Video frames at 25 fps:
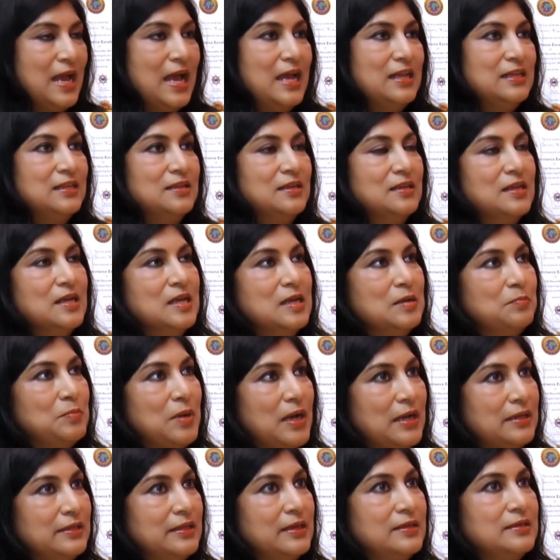And
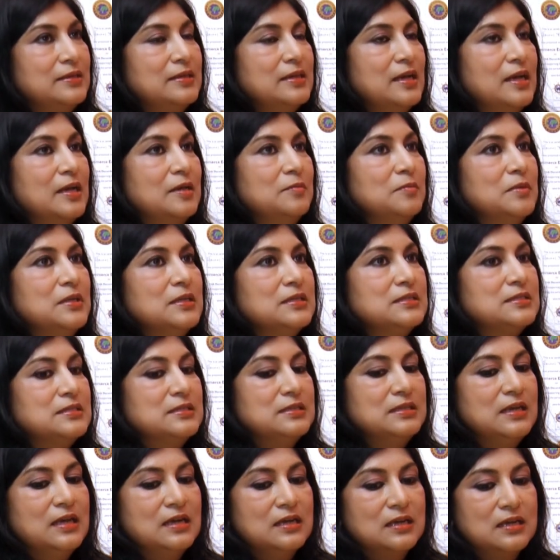by that time,
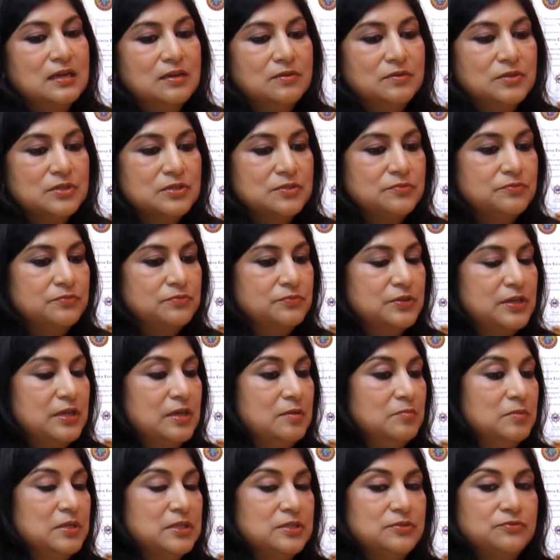Sri Lanka was
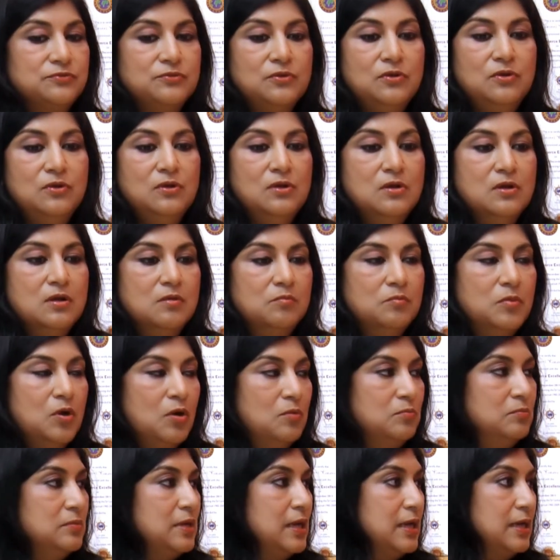famous for
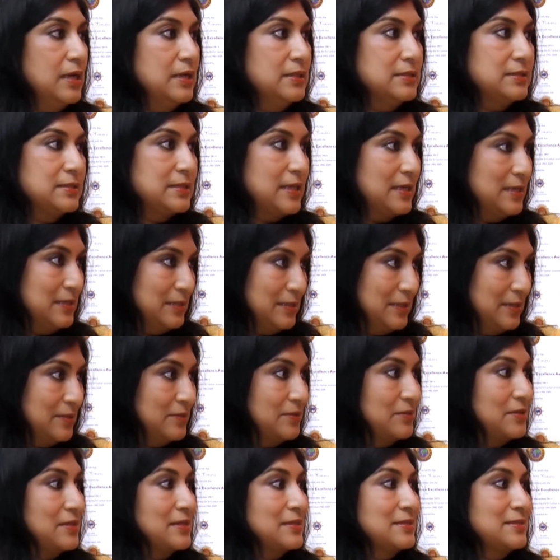bomb blast and
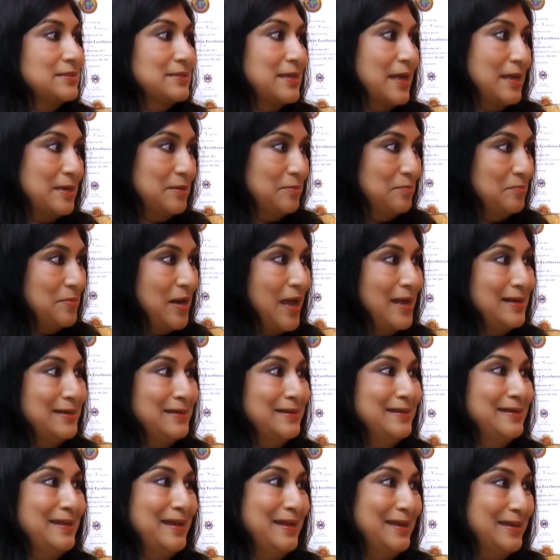terrorists and blood
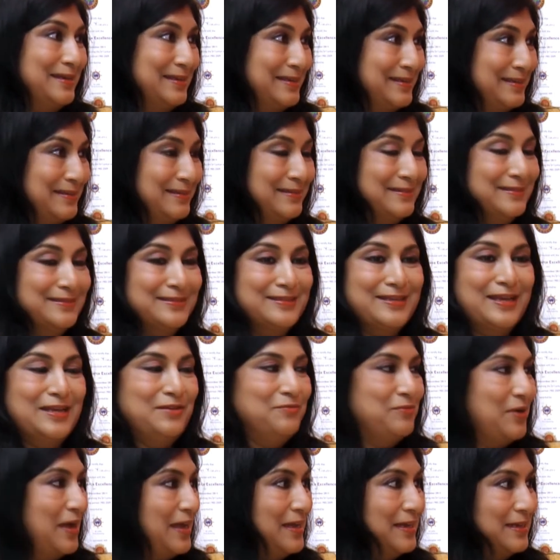and tears
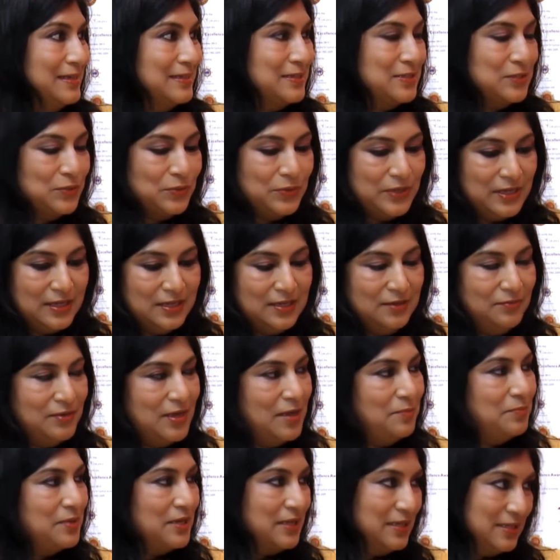and violence. So here we
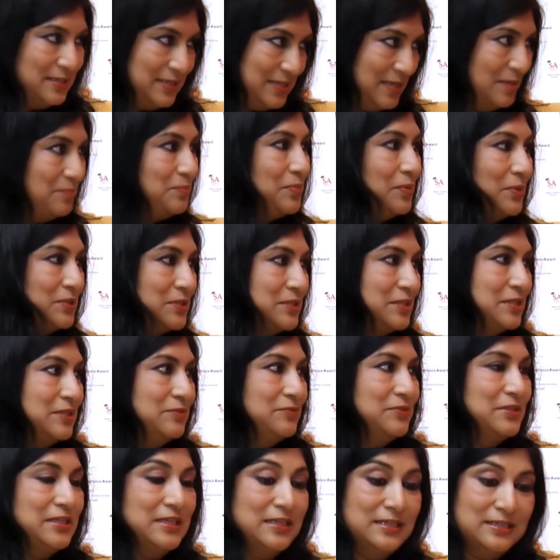are bringing some
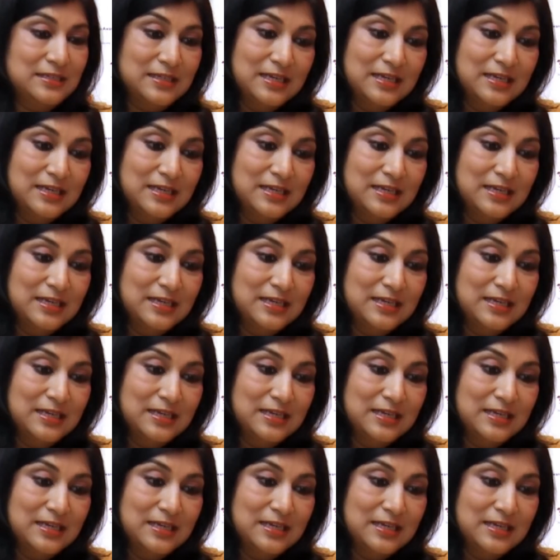positive things.